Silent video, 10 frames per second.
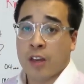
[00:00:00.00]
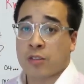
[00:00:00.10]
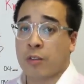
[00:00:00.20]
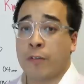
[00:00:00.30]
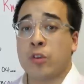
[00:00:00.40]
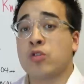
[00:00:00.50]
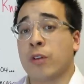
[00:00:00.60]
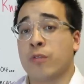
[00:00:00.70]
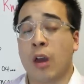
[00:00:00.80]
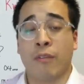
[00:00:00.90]
So in the future,
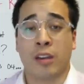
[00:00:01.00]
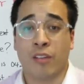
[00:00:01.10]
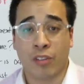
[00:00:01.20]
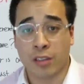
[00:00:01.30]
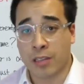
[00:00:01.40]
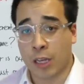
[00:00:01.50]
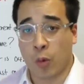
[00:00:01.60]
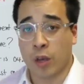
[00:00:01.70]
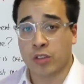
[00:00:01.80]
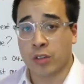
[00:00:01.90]
if you have any real estate
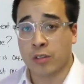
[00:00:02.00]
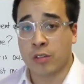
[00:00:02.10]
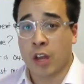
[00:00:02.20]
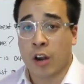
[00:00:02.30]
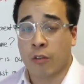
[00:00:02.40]
questions,